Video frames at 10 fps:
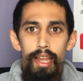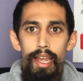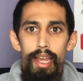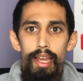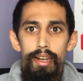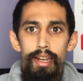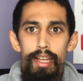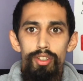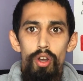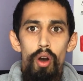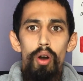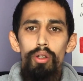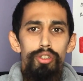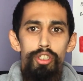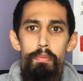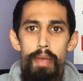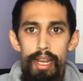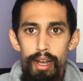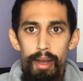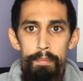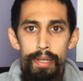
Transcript: and it's all just made up.